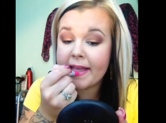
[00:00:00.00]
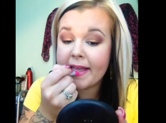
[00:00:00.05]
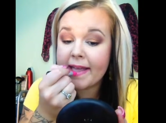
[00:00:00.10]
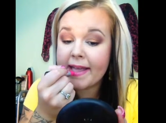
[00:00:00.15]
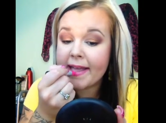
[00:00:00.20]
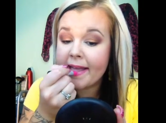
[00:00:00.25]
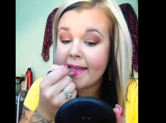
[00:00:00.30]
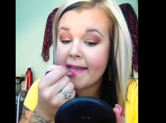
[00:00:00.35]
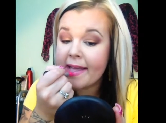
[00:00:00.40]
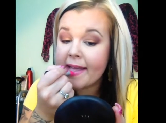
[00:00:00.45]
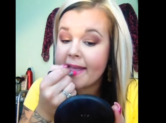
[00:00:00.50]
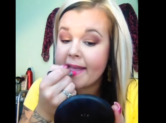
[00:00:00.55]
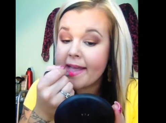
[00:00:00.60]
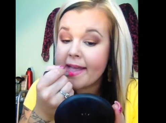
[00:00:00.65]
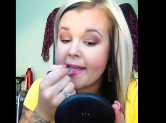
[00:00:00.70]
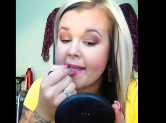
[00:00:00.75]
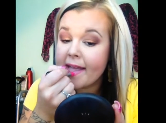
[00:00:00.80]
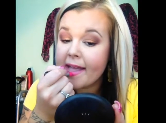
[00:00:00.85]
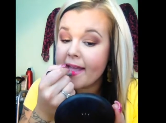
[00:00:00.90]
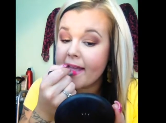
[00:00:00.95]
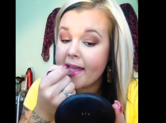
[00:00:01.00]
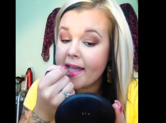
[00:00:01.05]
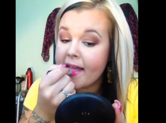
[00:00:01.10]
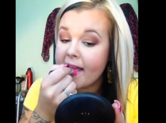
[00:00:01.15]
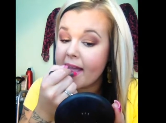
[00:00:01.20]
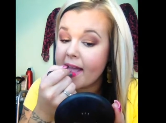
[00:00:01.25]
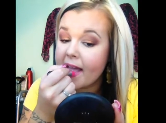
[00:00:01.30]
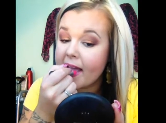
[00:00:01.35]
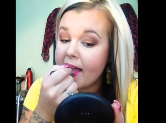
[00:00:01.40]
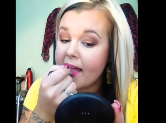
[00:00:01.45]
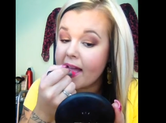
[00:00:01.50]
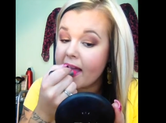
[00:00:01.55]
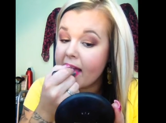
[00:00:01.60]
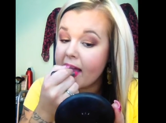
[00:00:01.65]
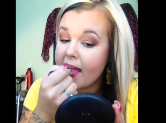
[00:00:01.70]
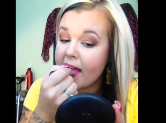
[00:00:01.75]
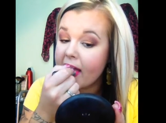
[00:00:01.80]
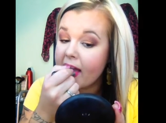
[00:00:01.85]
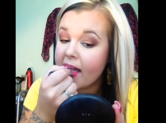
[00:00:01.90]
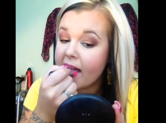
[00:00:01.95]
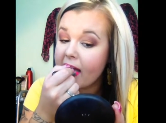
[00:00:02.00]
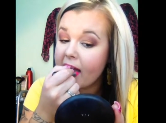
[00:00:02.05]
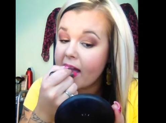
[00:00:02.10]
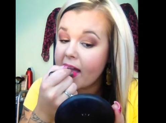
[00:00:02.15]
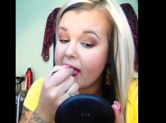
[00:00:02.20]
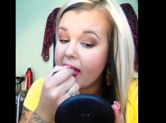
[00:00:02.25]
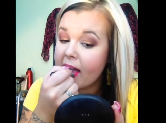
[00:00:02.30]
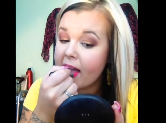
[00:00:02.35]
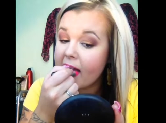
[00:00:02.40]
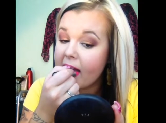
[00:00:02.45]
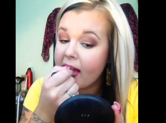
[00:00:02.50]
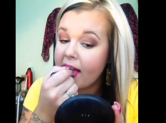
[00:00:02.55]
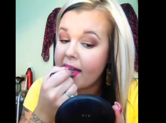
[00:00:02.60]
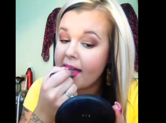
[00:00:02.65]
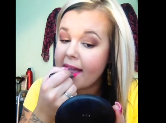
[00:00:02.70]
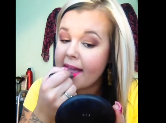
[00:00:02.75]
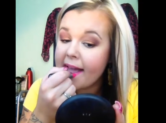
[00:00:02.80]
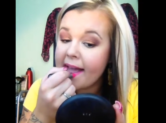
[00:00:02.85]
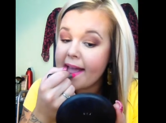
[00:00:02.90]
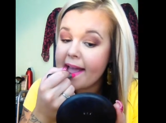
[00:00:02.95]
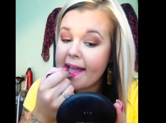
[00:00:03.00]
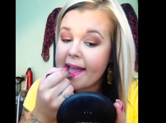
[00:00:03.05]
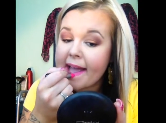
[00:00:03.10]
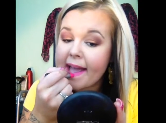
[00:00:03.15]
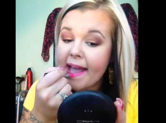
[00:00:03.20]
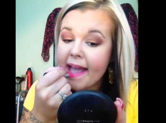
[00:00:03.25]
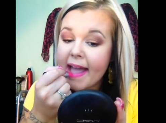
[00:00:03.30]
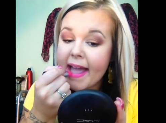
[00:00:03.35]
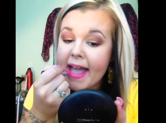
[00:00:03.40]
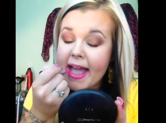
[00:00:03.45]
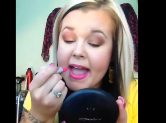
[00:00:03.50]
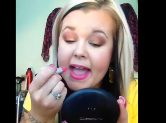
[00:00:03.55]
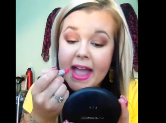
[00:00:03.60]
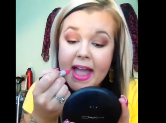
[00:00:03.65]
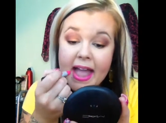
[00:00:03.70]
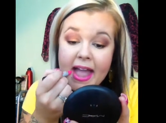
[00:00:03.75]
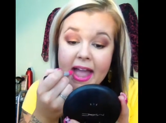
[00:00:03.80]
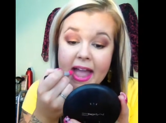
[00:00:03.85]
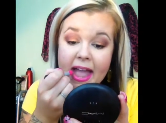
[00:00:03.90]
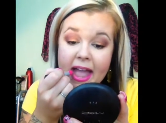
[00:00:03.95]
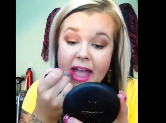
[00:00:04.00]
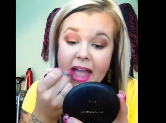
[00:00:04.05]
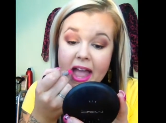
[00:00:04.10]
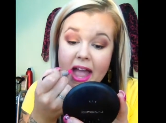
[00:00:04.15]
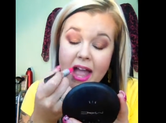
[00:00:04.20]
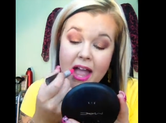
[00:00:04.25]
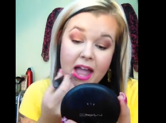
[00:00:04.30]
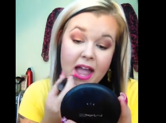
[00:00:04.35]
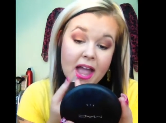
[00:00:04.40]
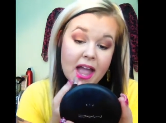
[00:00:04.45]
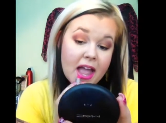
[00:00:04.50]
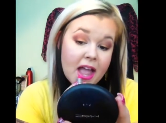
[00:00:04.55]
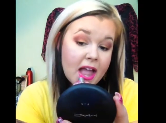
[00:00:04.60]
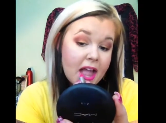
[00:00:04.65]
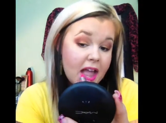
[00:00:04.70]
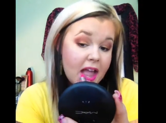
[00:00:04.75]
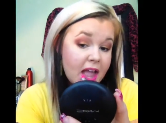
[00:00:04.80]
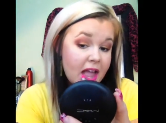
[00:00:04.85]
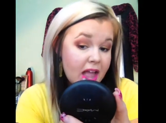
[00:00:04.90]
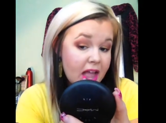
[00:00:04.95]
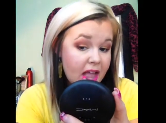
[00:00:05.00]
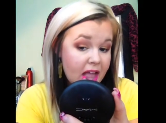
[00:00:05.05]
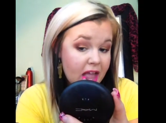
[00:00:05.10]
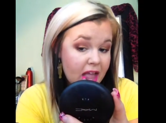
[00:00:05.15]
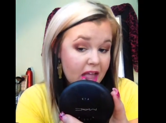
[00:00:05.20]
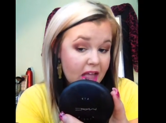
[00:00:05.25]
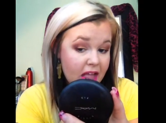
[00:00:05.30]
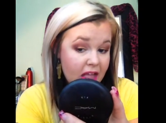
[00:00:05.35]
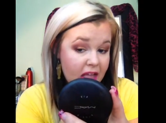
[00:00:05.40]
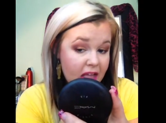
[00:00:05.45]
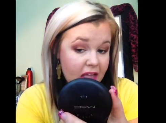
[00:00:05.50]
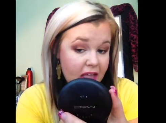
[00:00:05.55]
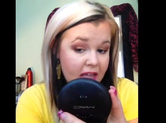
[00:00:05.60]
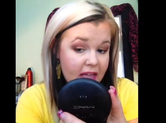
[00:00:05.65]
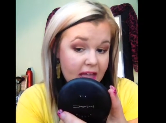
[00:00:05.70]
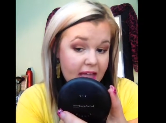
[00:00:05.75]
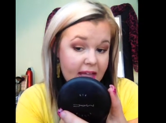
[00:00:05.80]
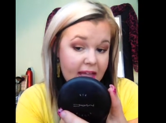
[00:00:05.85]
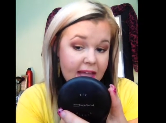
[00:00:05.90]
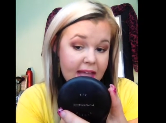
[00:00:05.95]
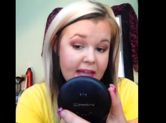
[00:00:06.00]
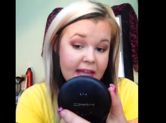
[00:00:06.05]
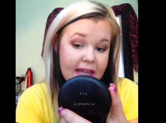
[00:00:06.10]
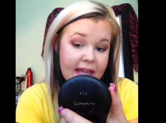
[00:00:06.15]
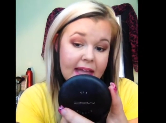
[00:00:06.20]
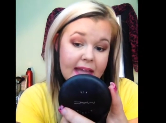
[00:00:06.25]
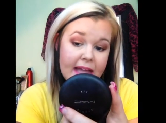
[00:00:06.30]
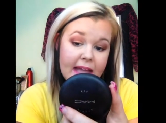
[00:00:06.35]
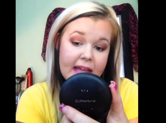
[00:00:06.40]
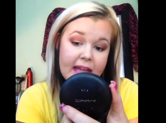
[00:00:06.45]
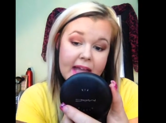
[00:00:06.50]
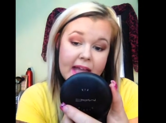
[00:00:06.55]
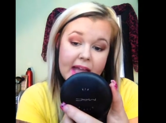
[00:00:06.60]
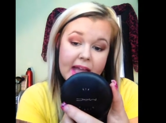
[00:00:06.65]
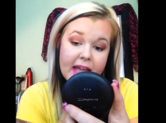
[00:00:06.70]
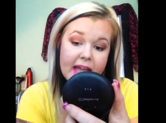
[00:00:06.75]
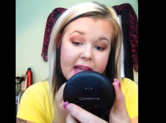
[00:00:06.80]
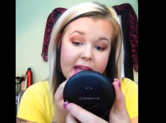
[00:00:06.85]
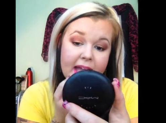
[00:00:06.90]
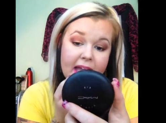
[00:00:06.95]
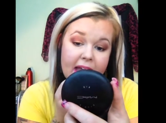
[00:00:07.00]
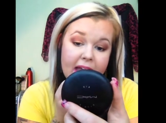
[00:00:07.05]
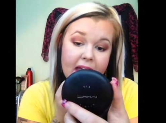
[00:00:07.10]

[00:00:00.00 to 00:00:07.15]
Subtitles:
(silence)